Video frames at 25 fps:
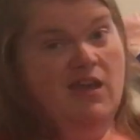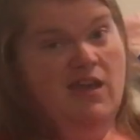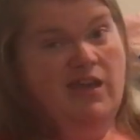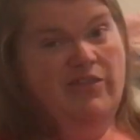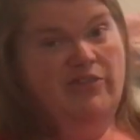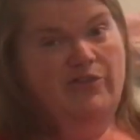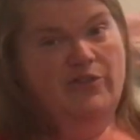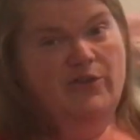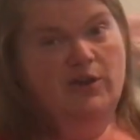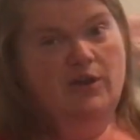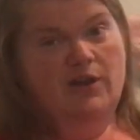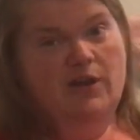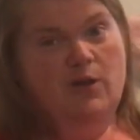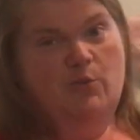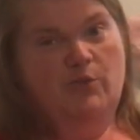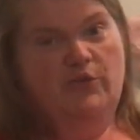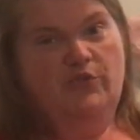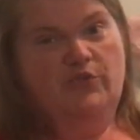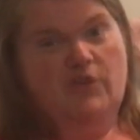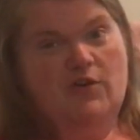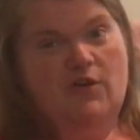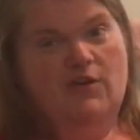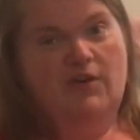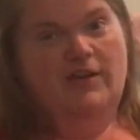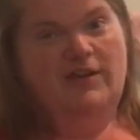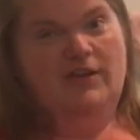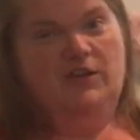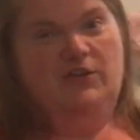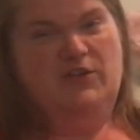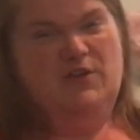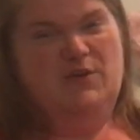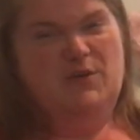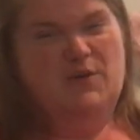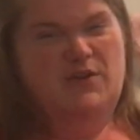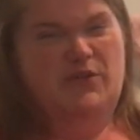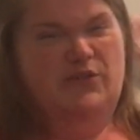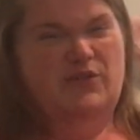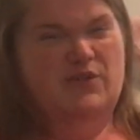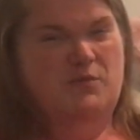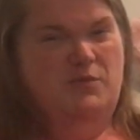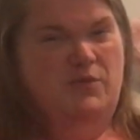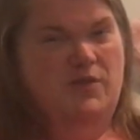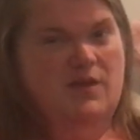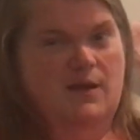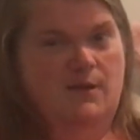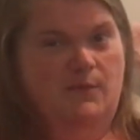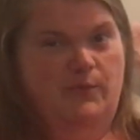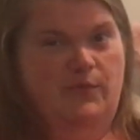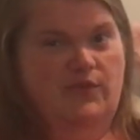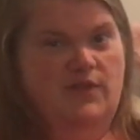It thought I was talking to it.
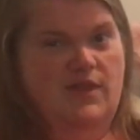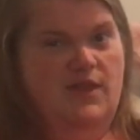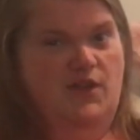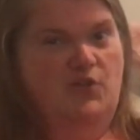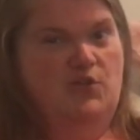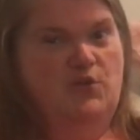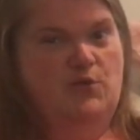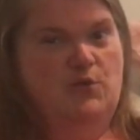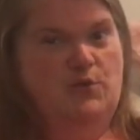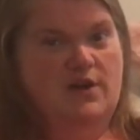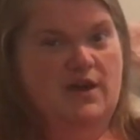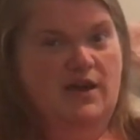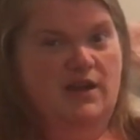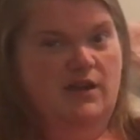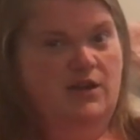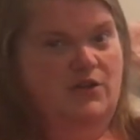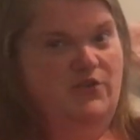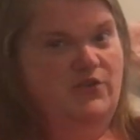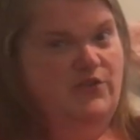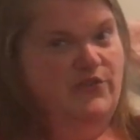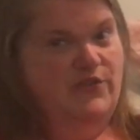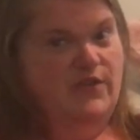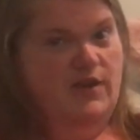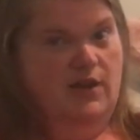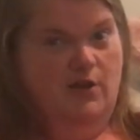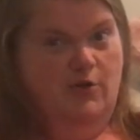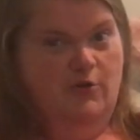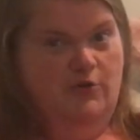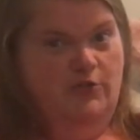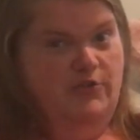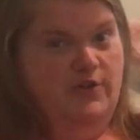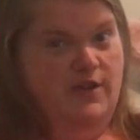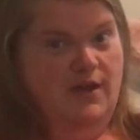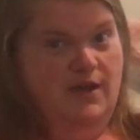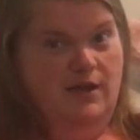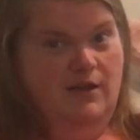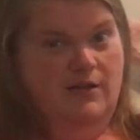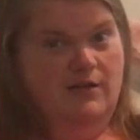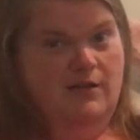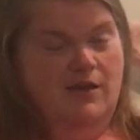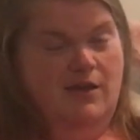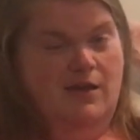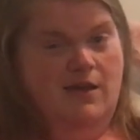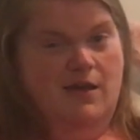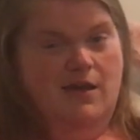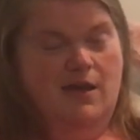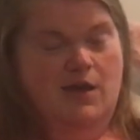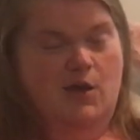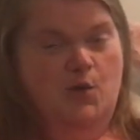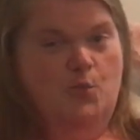Sometimes they do kind of just interject
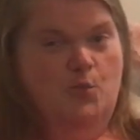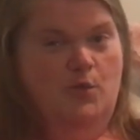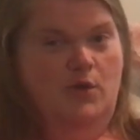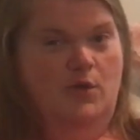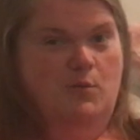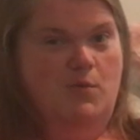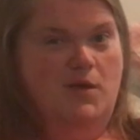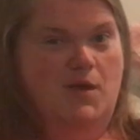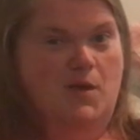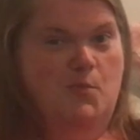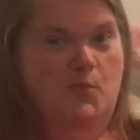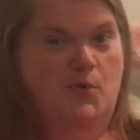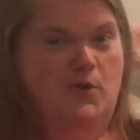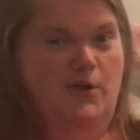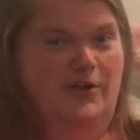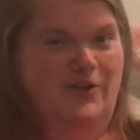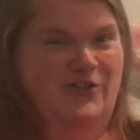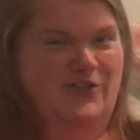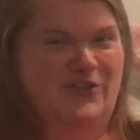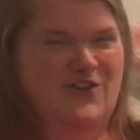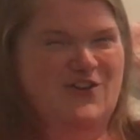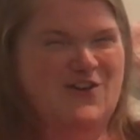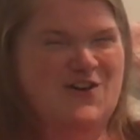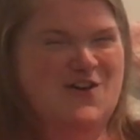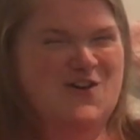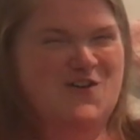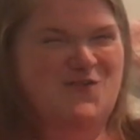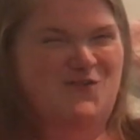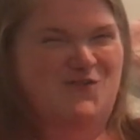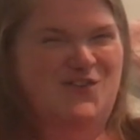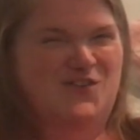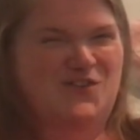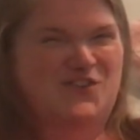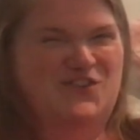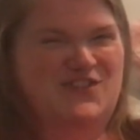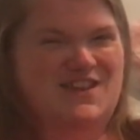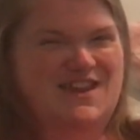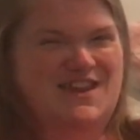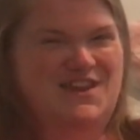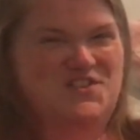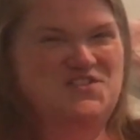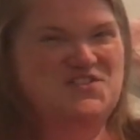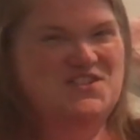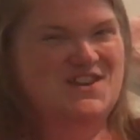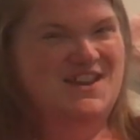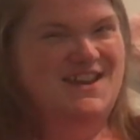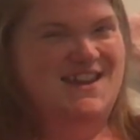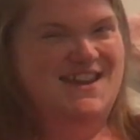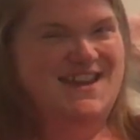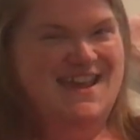and want to be a part of the
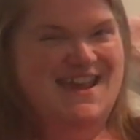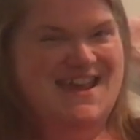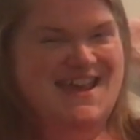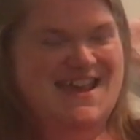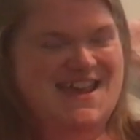conversation,